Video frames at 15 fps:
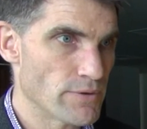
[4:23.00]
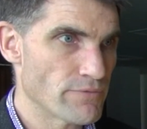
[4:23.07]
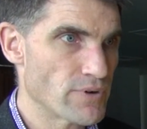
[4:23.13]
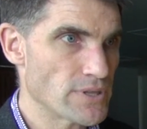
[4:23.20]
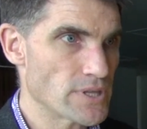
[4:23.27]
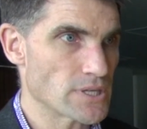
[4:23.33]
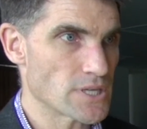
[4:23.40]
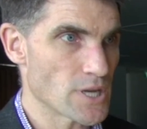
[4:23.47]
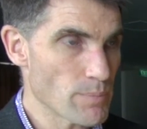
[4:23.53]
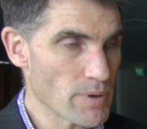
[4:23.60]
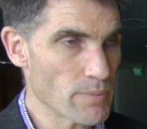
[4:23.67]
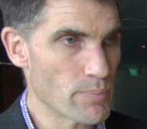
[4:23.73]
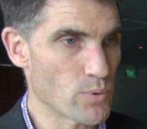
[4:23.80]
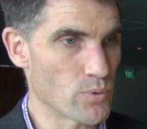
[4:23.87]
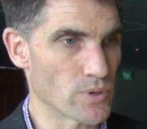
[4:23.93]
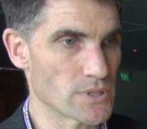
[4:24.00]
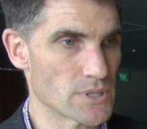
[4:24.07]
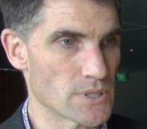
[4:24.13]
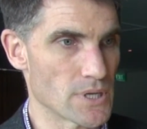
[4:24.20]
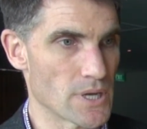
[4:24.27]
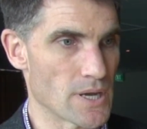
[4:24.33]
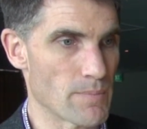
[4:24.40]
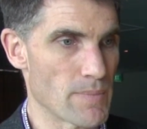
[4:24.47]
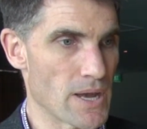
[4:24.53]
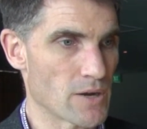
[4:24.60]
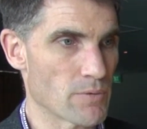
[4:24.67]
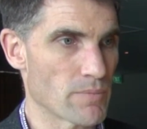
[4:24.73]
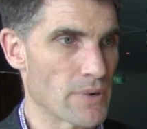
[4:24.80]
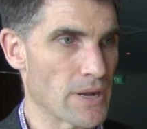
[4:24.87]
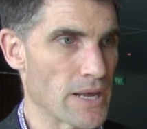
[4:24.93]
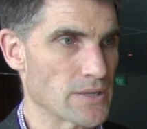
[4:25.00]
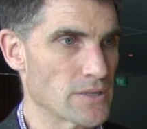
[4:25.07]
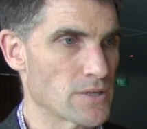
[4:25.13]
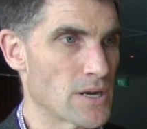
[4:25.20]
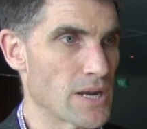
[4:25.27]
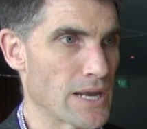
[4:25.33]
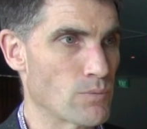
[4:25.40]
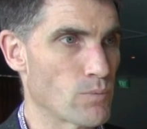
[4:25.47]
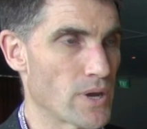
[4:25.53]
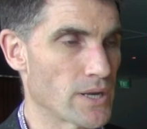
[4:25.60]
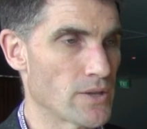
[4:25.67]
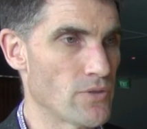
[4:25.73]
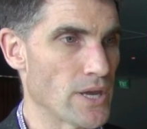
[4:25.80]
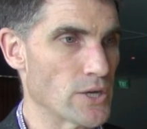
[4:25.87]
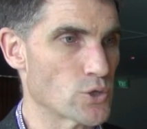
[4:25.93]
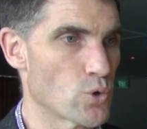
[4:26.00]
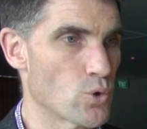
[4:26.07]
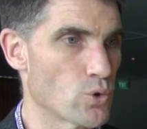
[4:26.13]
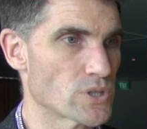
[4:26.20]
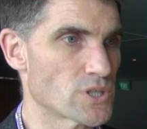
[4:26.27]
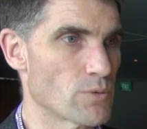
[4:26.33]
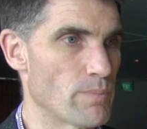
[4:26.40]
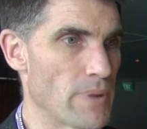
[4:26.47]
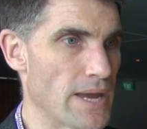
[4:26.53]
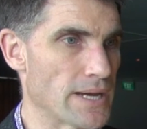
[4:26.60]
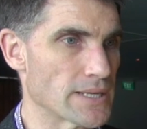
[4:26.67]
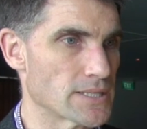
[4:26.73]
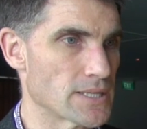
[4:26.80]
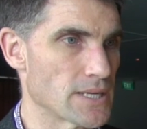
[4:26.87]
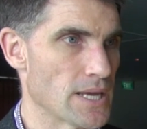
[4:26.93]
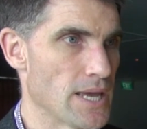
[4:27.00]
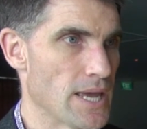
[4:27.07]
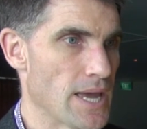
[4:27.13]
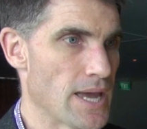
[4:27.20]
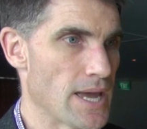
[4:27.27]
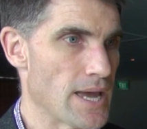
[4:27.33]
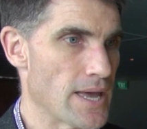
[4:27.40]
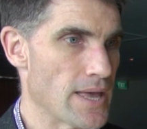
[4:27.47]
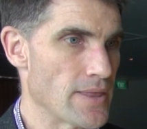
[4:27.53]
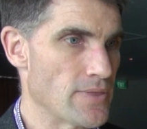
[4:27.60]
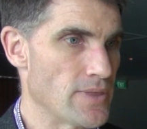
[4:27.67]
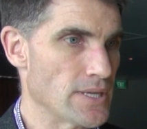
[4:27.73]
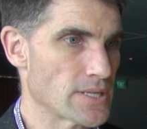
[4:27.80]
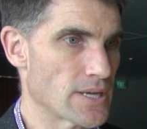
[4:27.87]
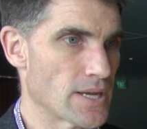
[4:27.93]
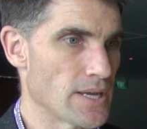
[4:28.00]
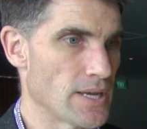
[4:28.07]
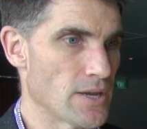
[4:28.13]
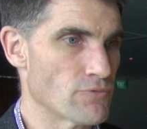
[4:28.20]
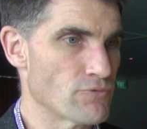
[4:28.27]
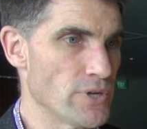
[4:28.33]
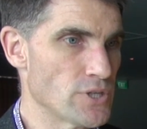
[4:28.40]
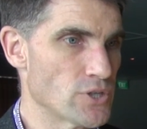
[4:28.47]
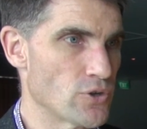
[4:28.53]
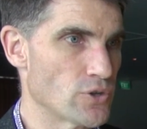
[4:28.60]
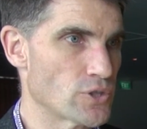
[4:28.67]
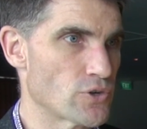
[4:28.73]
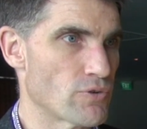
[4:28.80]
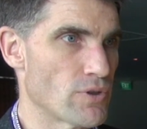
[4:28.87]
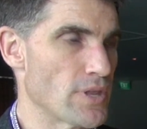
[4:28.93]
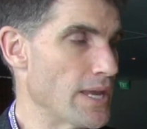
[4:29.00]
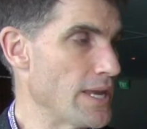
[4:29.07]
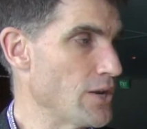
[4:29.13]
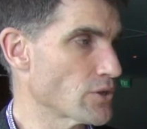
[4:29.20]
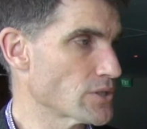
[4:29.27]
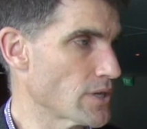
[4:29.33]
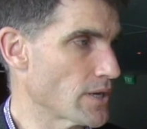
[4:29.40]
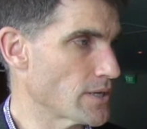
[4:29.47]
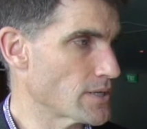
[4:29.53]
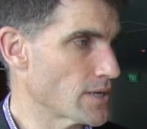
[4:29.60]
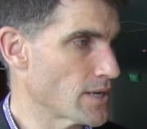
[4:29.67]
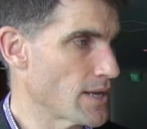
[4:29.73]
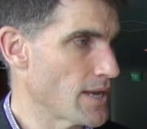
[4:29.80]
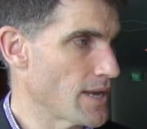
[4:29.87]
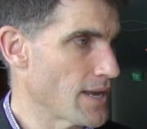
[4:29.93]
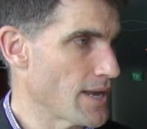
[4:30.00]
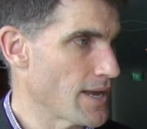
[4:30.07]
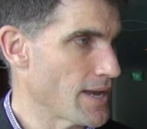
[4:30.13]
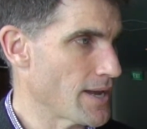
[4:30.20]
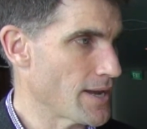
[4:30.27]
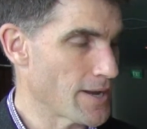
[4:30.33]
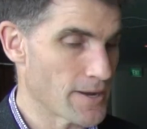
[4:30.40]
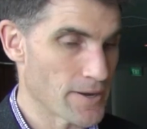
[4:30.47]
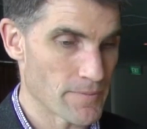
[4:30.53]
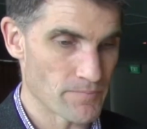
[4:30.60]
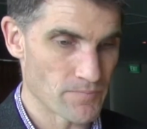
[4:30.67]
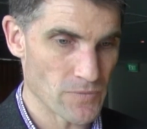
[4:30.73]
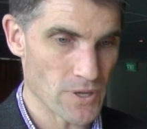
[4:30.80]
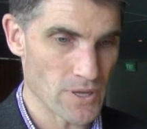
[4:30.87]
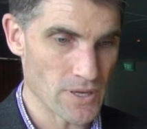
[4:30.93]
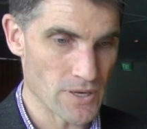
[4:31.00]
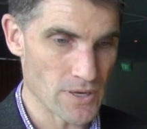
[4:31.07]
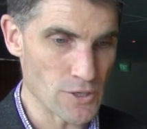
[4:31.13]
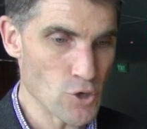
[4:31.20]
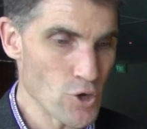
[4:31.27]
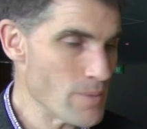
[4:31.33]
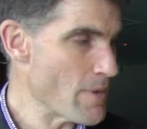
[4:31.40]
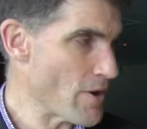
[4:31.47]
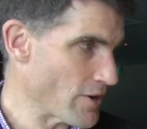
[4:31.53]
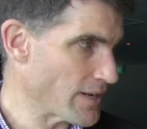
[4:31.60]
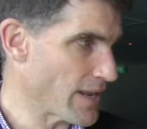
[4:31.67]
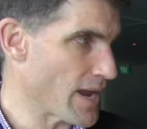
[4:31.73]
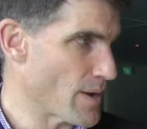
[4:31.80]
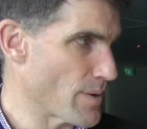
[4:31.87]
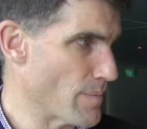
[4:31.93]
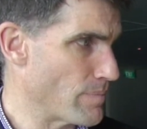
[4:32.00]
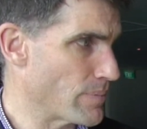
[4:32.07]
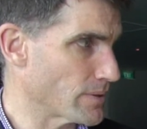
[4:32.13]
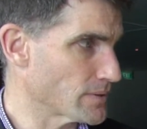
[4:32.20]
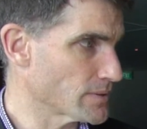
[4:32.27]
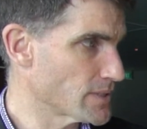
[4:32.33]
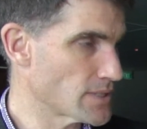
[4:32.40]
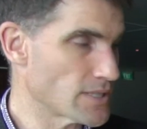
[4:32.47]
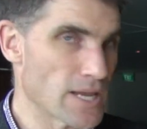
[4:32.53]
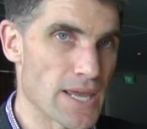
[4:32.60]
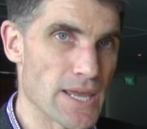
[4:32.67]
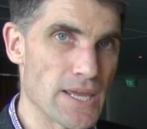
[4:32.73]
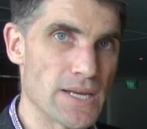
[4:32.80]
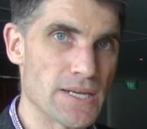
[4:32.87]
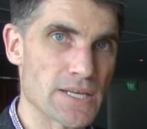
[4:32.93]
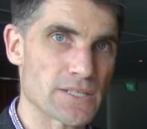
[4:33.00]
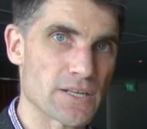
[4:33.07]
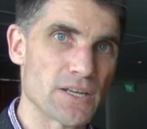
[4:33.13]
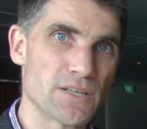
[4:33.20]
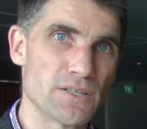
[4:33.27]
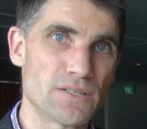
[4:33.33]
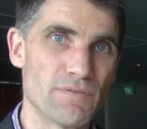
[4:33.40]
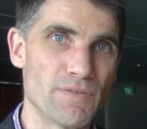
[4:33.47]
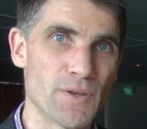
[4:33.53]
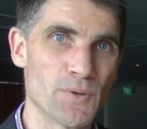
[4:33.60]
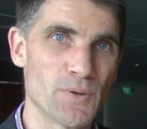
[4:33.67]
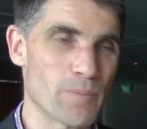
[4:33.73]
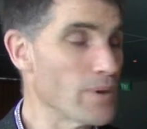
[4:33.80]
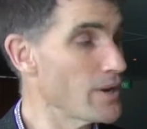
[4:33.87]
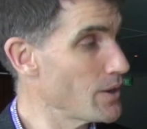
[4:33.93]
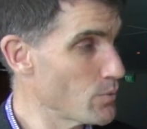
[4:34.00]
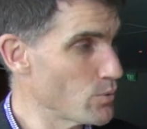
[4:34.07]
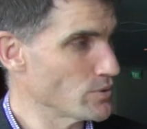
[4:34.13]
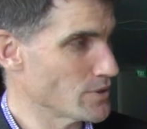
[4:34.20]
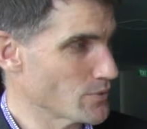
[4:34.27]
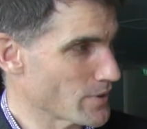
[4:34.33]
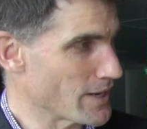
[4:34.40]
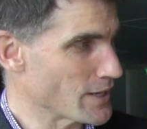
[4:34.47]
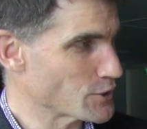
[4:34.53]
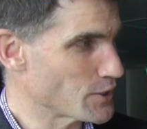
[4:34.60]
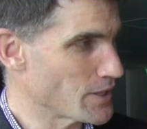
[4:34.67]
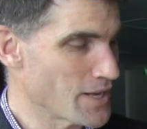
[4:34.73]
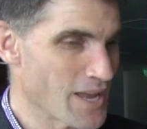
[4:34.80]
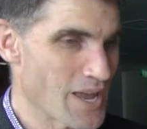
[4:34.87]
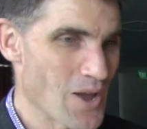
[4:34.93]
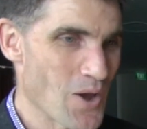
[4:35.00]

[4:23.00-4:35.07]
you've read The Tipping Point, Malcolm Gladwell in that talks about, there's a researcher in there, he looks at newly married couples. He does an interview, a bit like we're doing actually,